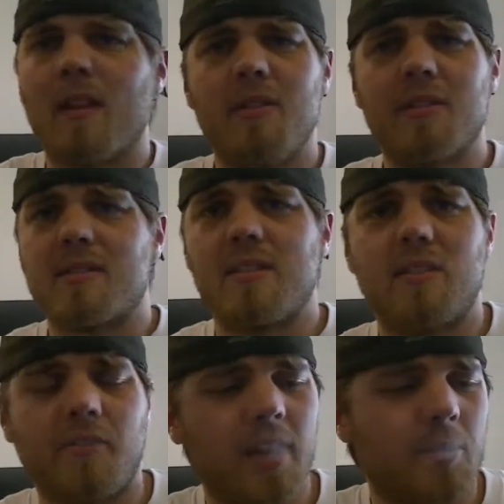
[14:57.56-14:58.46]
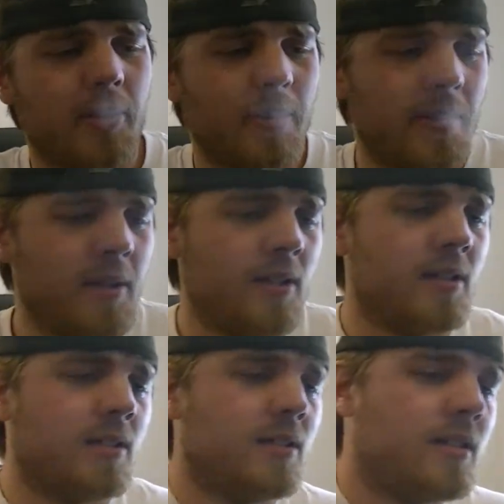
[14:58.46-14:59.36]
You can see the vapor.
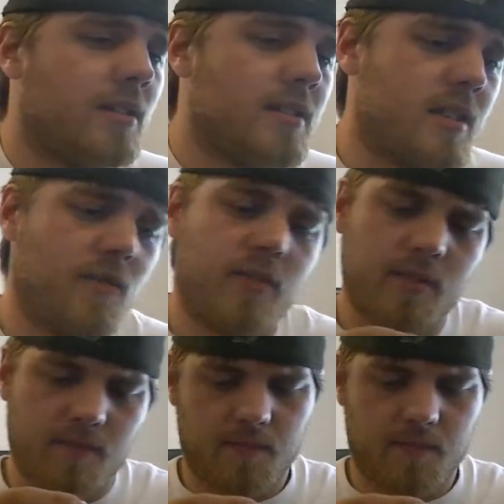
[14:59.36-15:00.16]
Let's see if it.